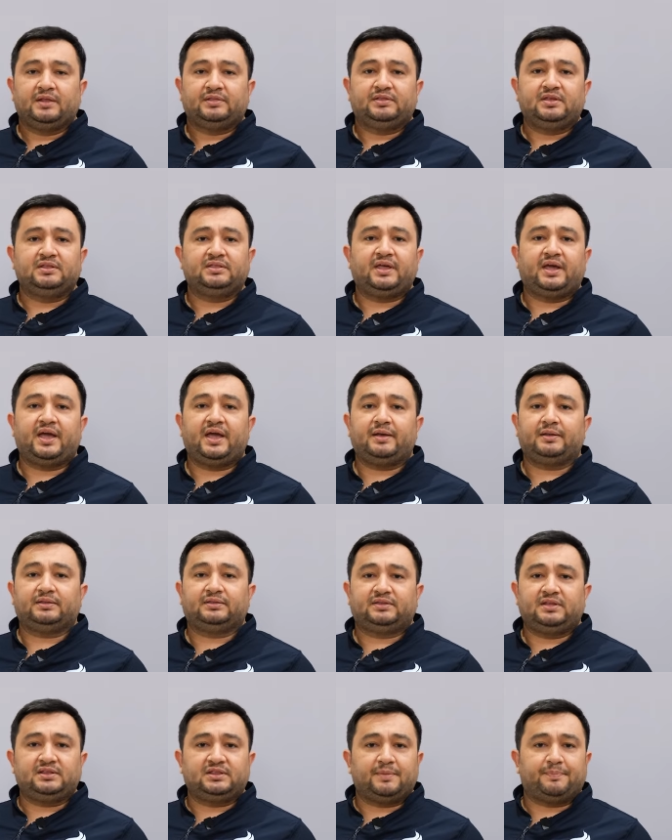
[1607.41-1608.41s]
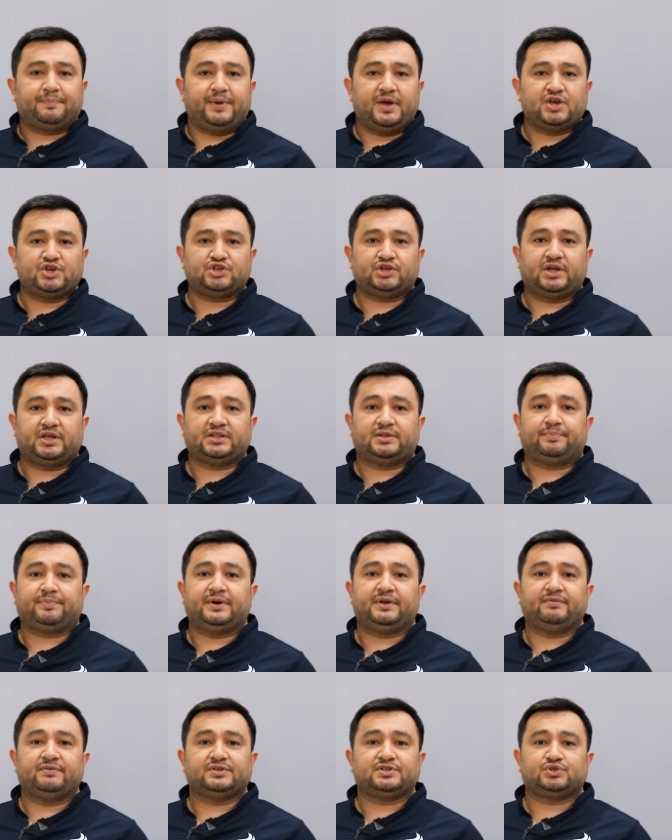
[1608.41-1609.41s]
Did the patient have the
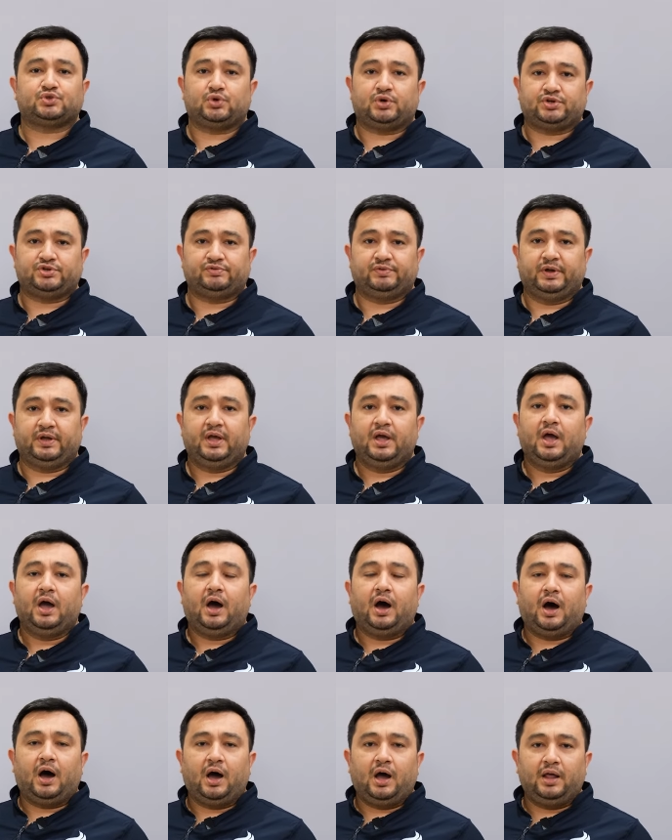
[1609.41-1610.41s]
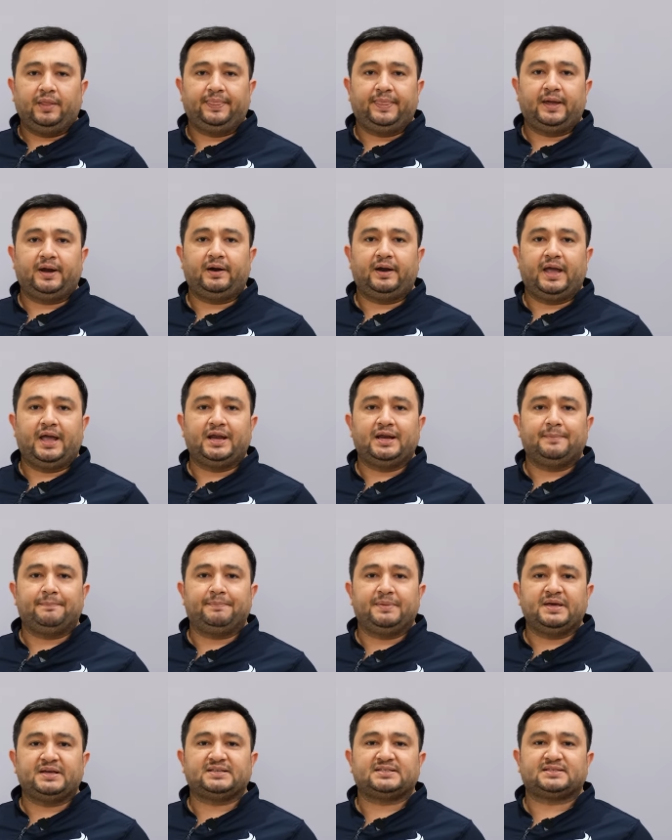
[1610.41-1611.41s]
previous surgery? Are there any
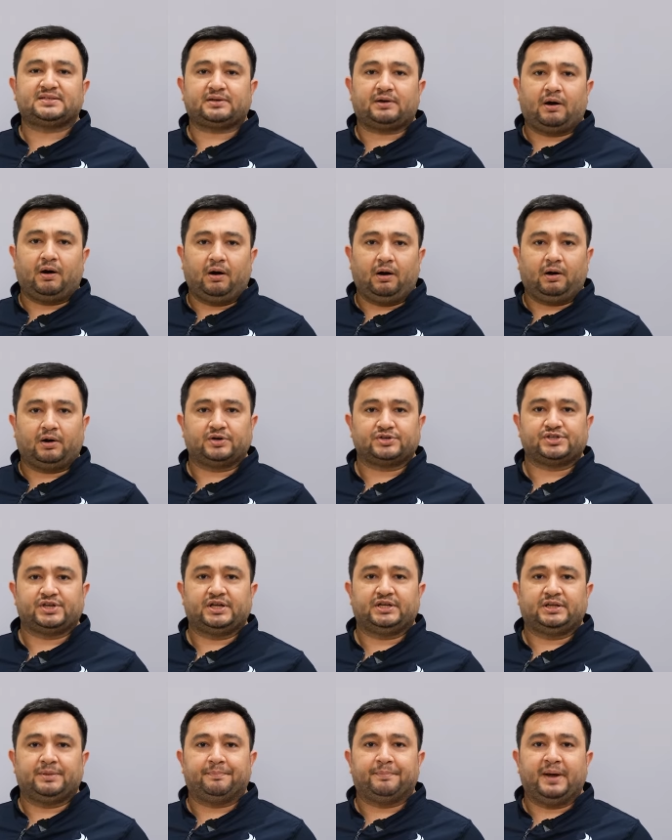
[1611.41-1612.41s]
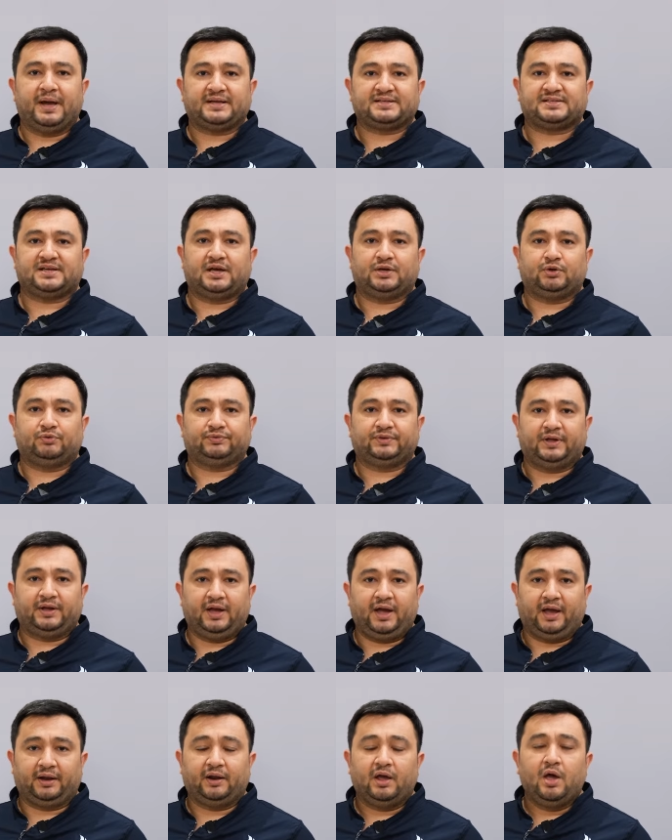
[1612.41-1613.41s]
big scars at the backside of the
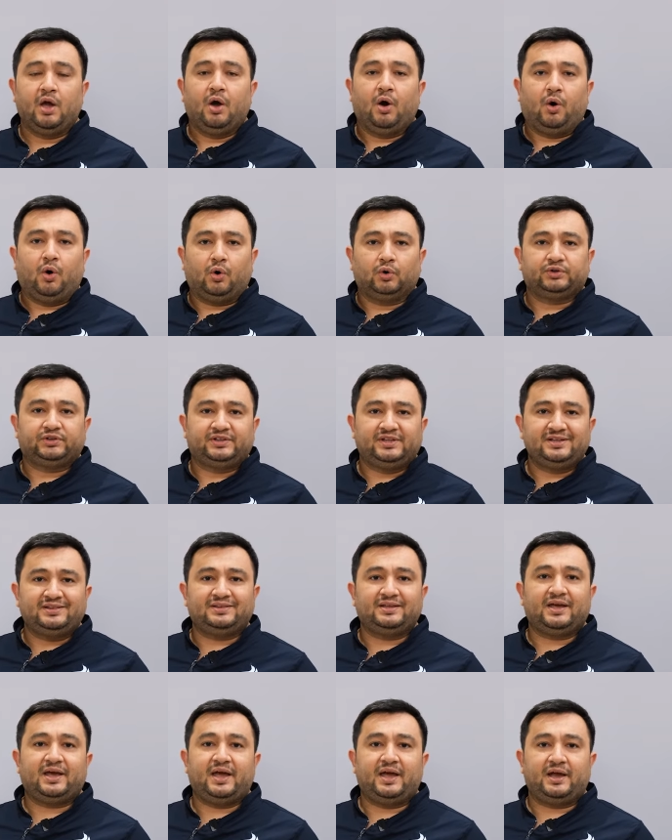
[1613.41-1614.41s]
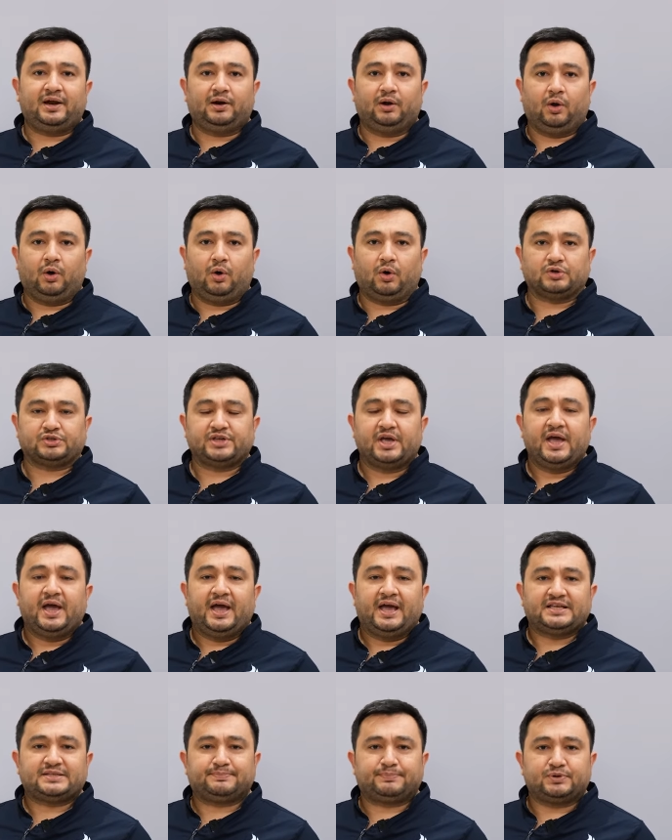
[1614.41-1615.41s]
head? Or did the hair loss
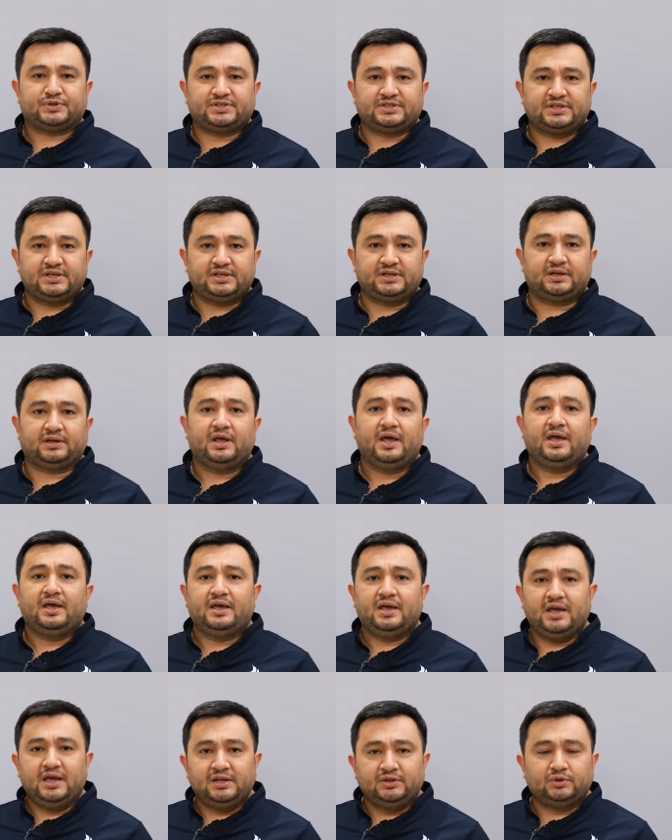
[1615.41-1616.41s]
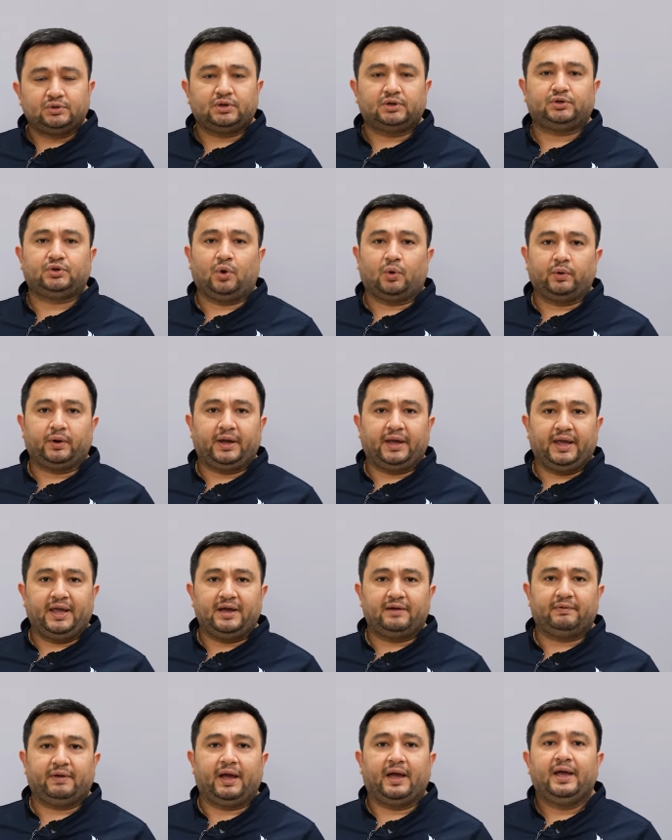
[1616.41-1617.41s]
has proceeded into the donor
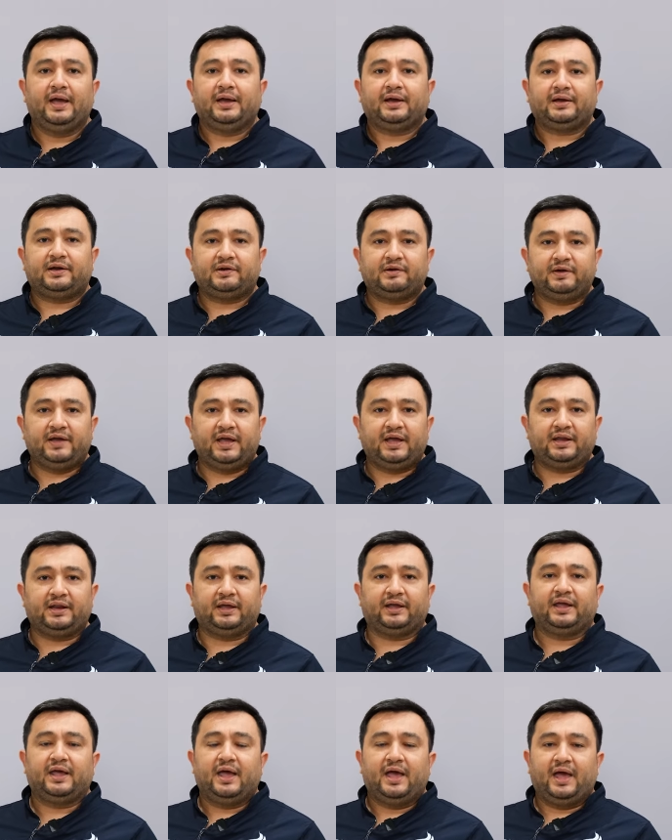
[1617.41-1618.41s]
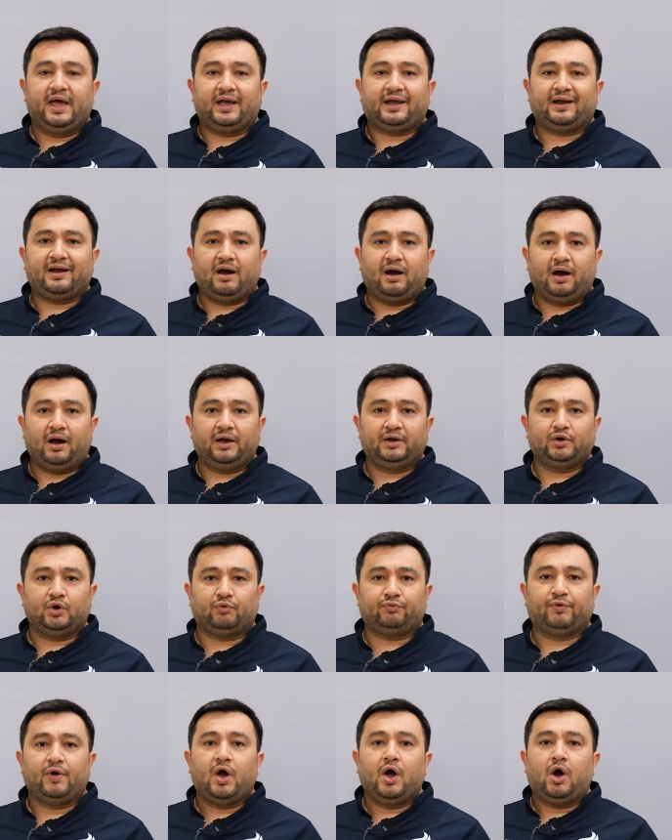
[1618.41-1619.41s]
area, creating a kind
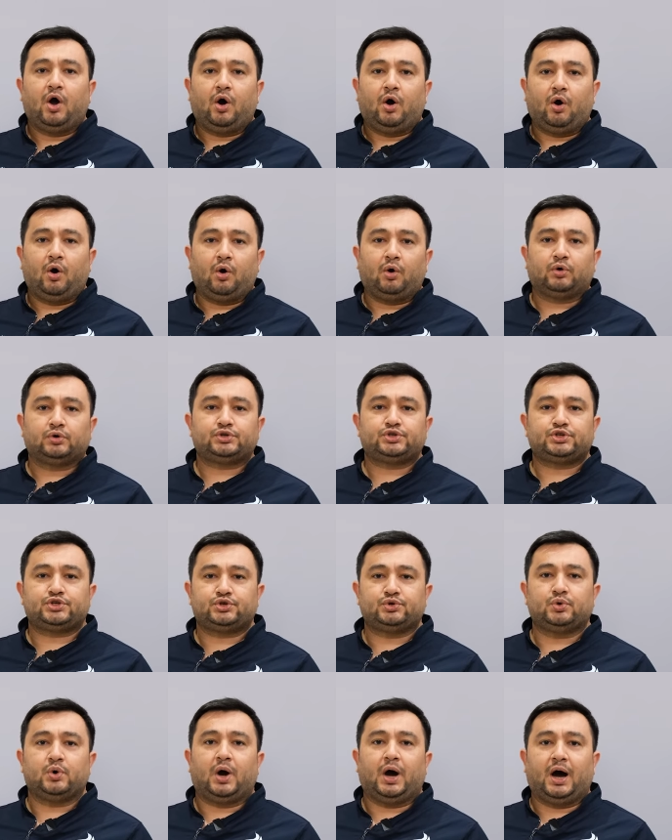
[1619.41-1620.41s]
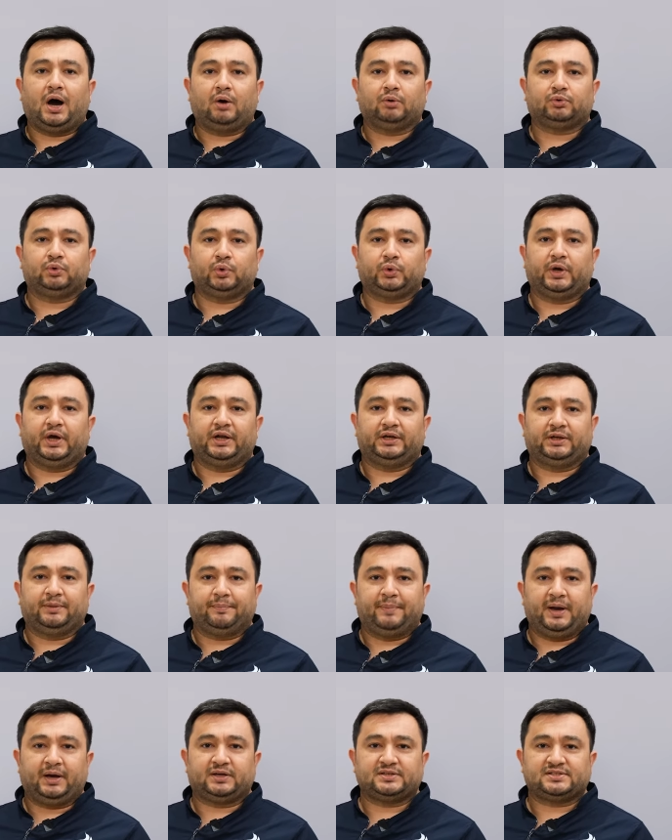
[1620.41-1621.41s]
of horseshoe outlook at the
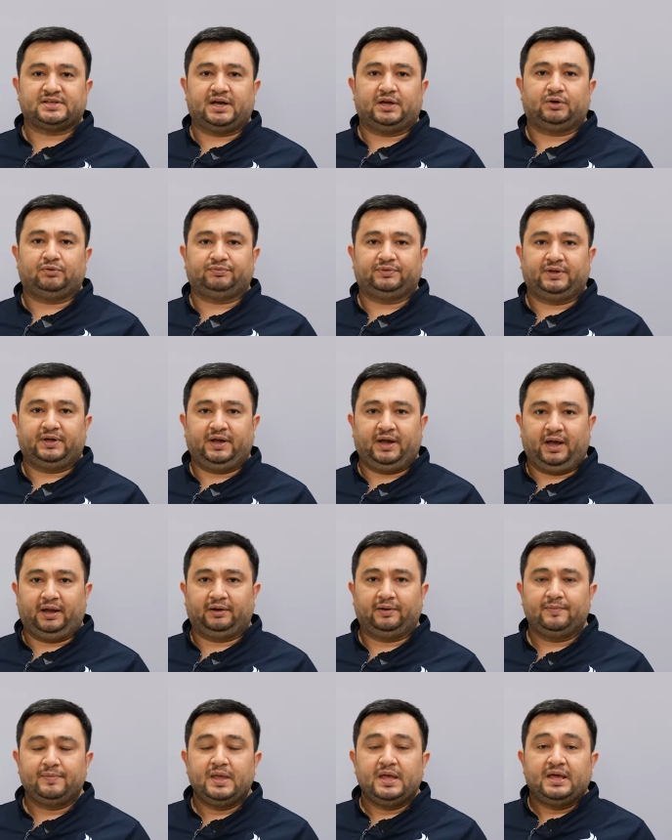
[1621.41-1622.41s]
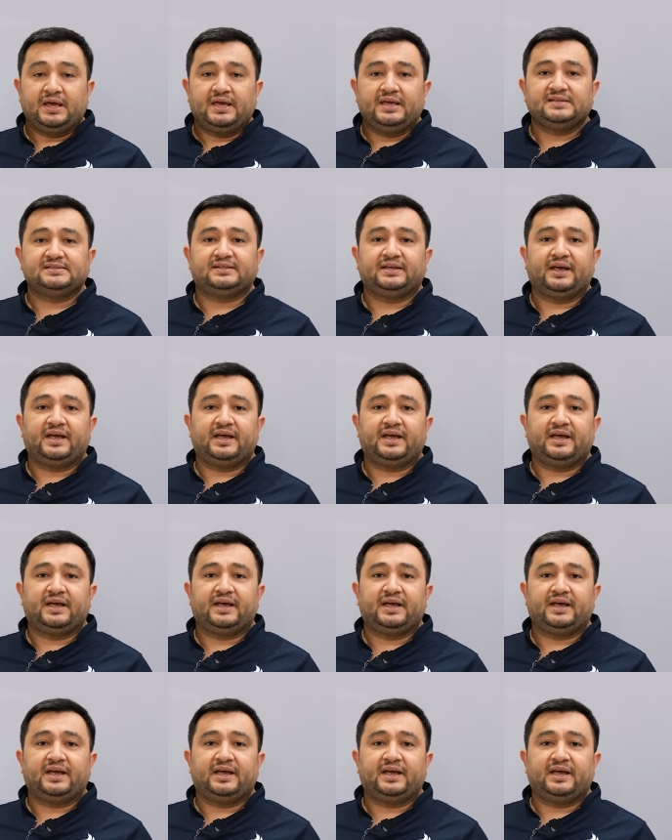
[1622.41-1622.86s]
backside of the head? Is the